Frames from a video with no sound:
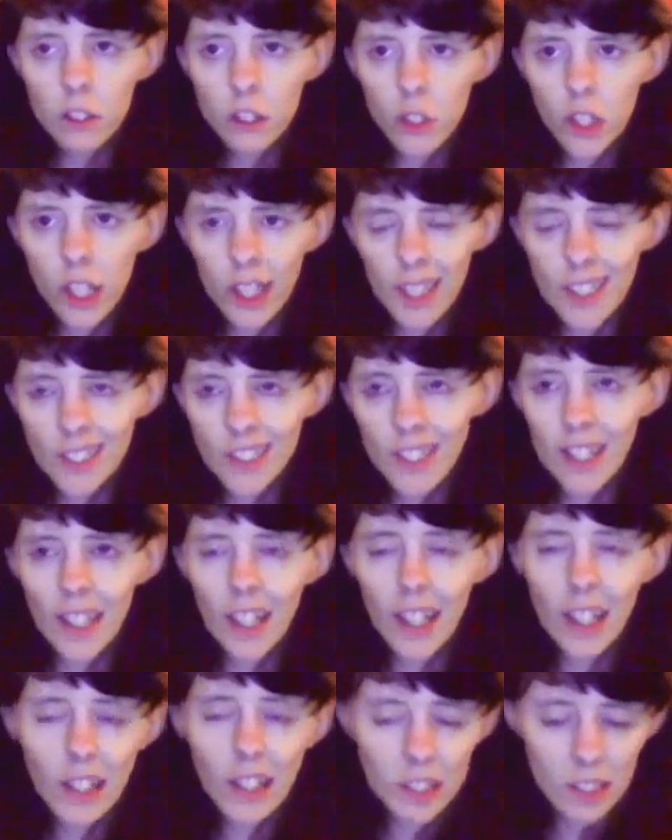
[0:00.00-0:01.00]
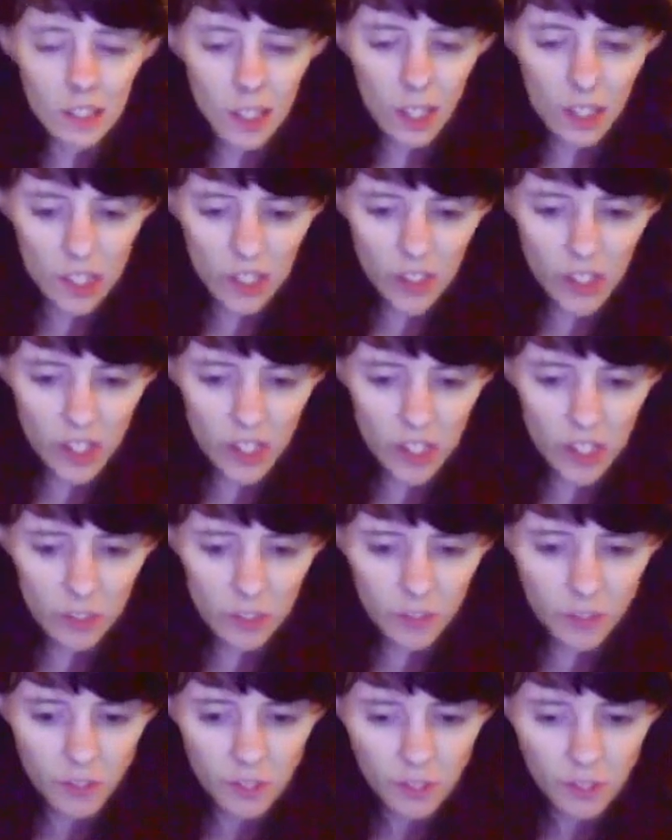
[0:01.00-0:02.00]
to an extent, I like science
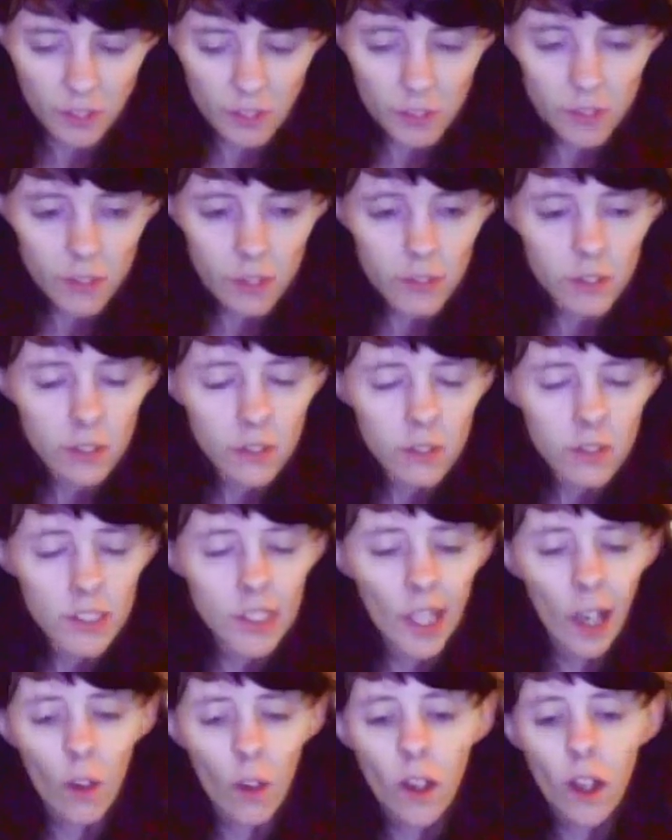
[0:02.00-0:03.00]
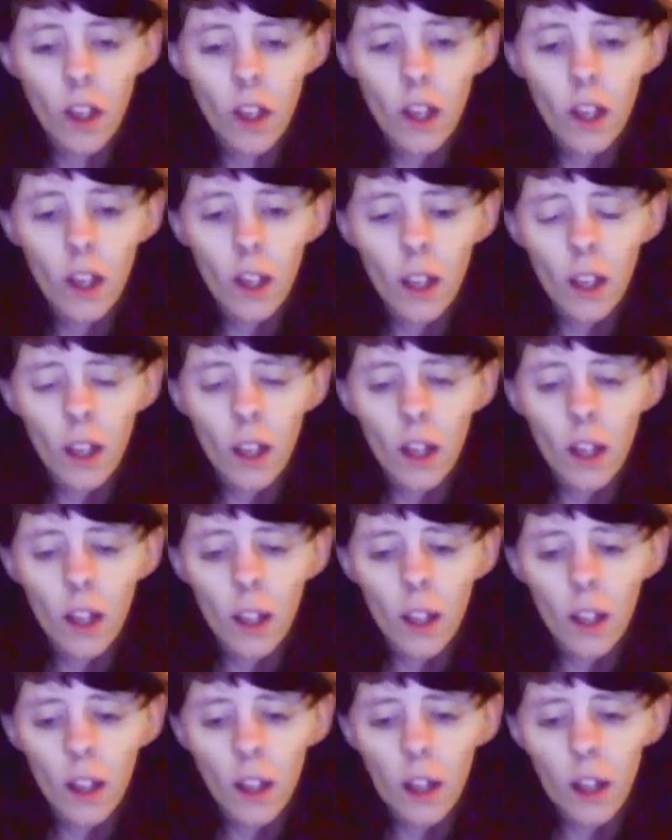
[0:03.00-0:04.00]
fiction. So,
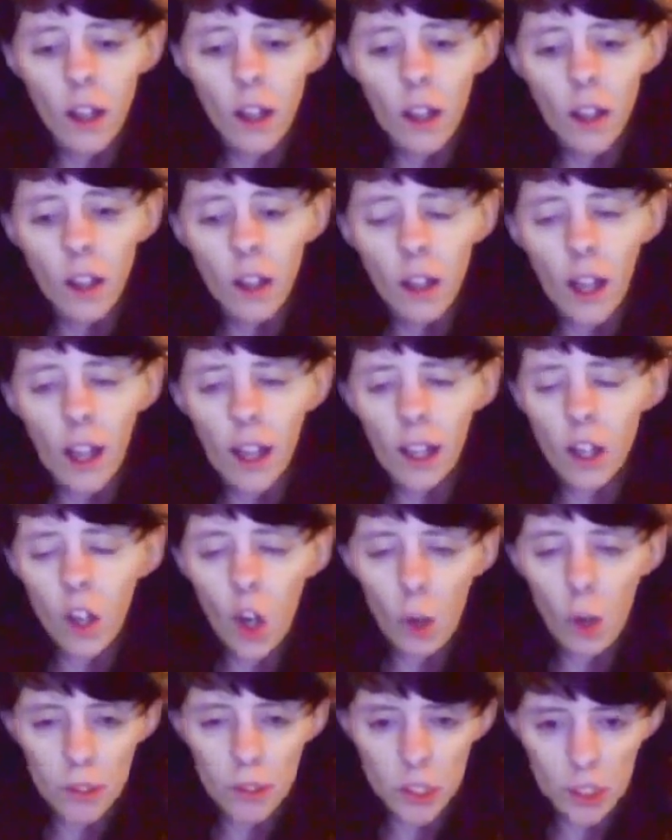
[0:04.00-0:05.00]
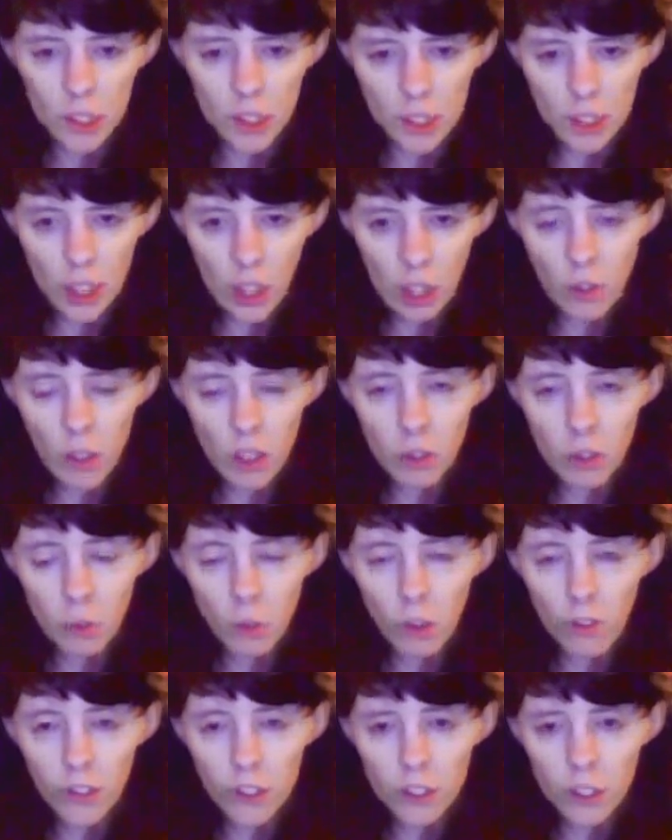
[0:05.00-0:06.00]
and comedy. So, Red
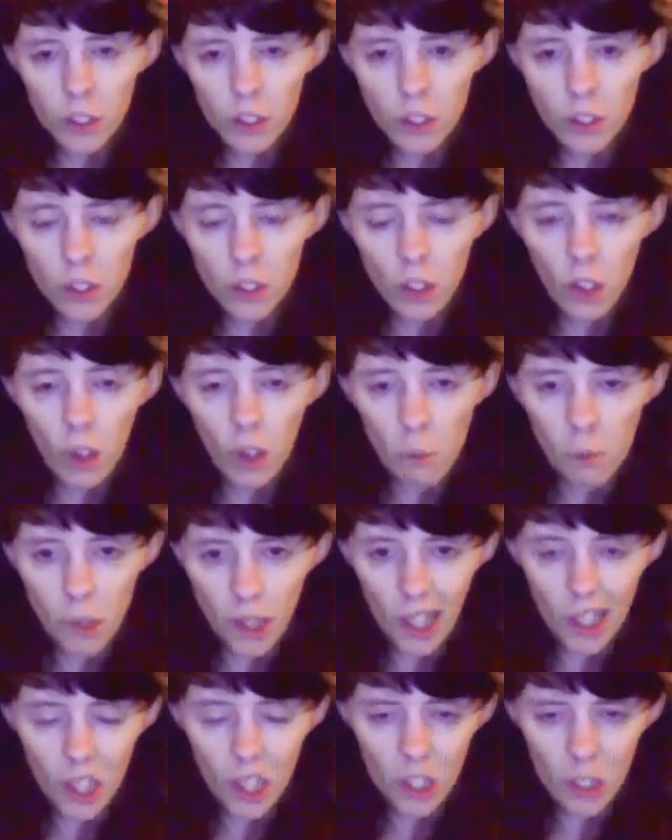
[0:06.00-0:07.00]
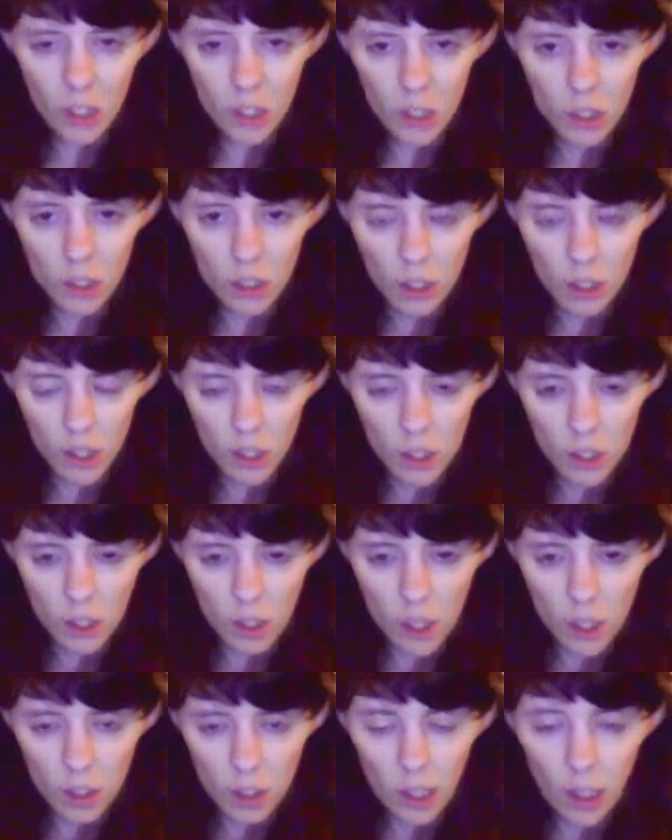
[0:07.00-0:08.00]
Dwarf is a good combination.
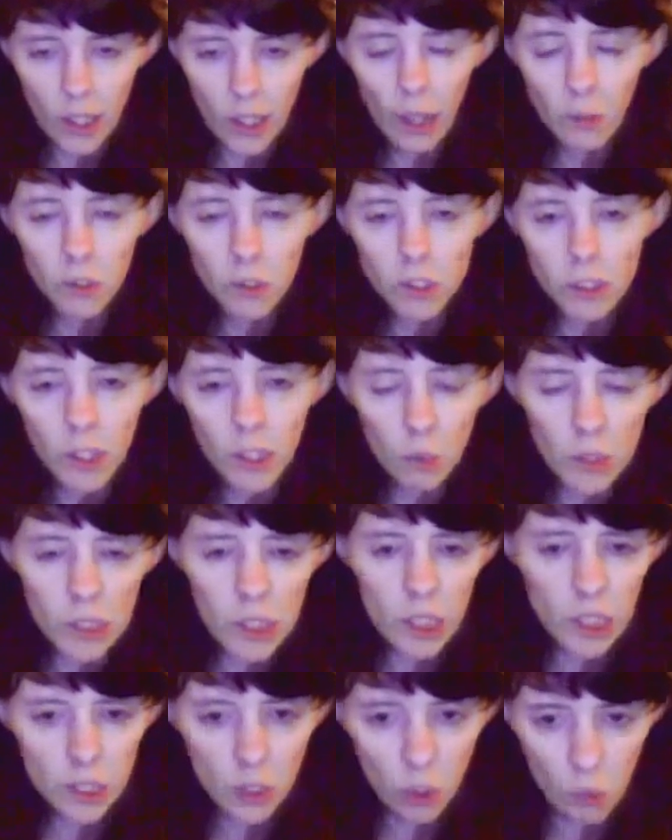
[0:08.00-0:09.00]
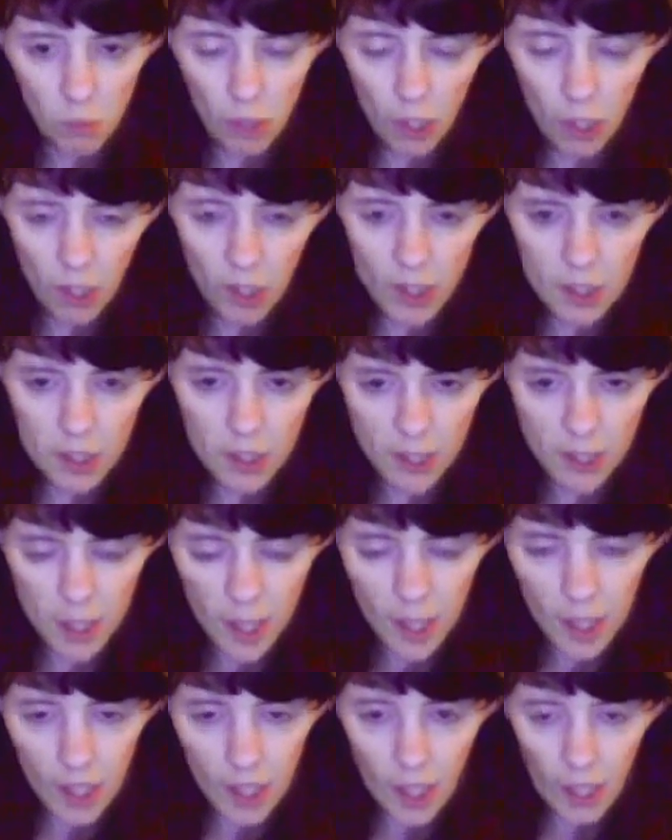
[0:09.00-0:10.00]
So, that was number six on my list.
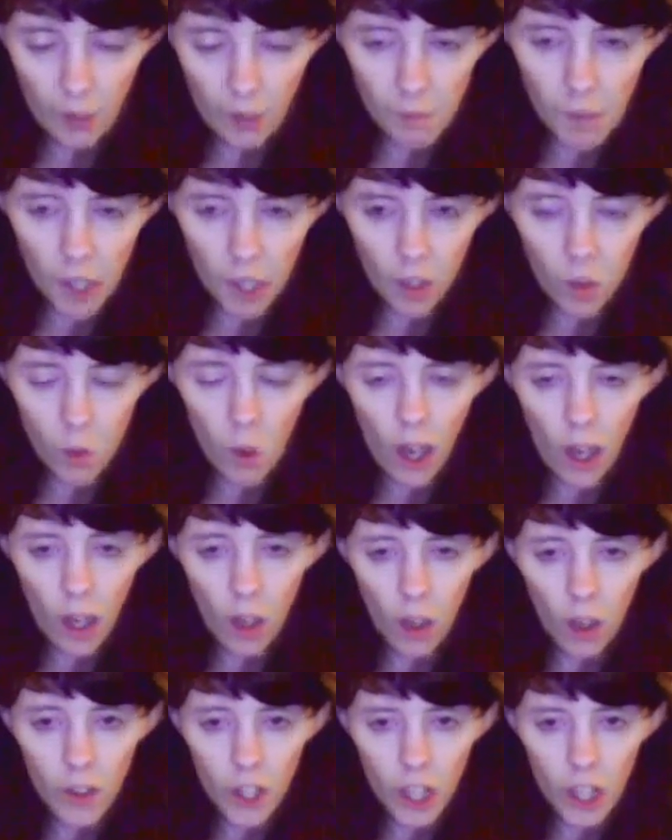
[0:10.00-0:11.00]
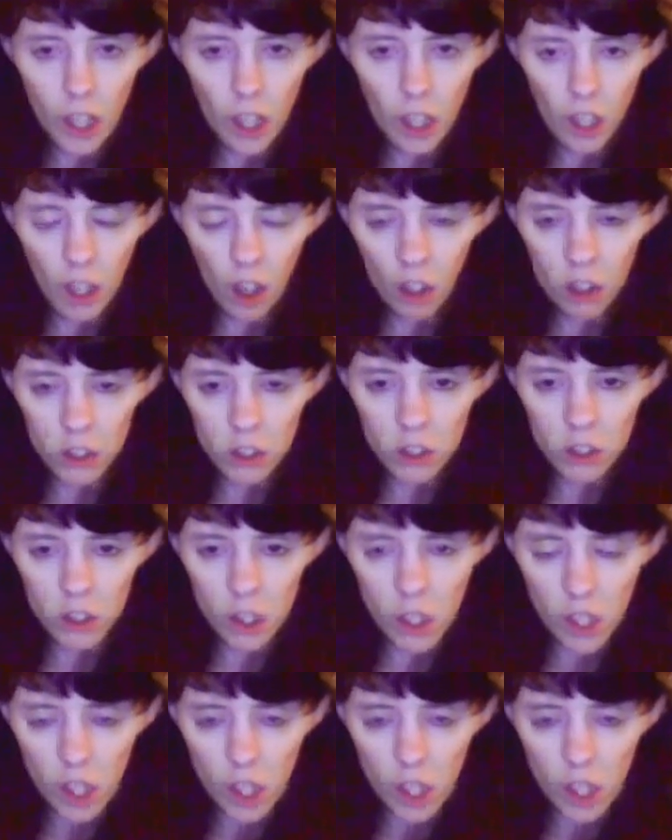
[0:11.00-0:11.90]
And I've met quite a lot of the cast,